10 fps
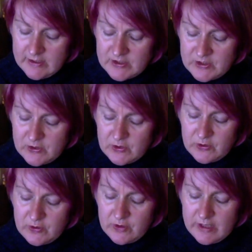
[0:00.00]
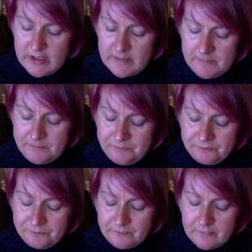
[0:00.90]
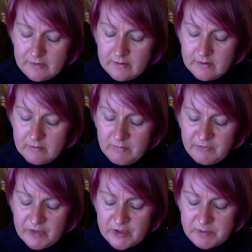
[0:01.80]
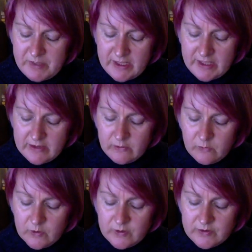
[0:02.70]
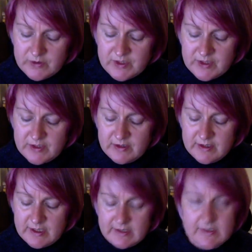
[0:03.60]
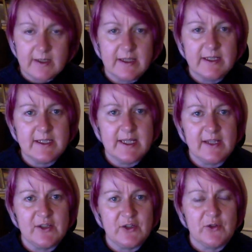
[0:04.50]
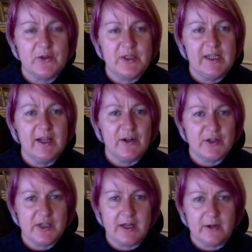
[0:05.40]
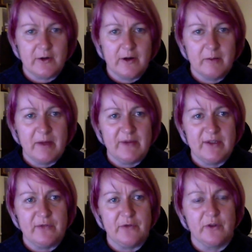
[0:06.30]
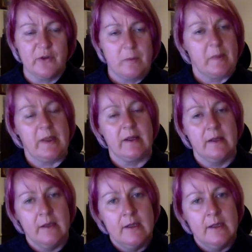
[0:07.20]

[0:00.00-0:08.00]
So, my first pick was Santa Incienso Silage Sacra by the Different Company,